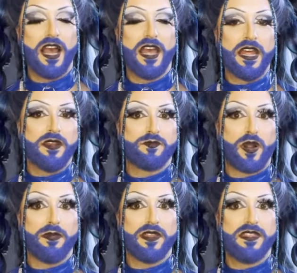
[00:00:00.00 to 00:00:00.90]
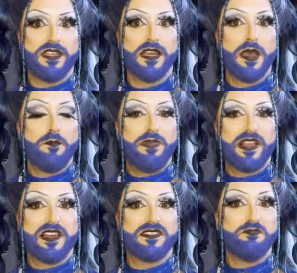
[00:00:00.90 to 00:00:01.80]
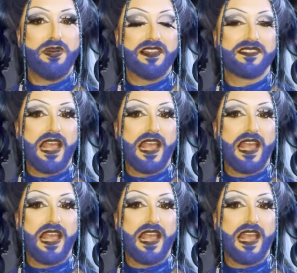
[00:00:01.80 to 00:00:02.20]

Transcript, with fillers: and is probably the biggest, best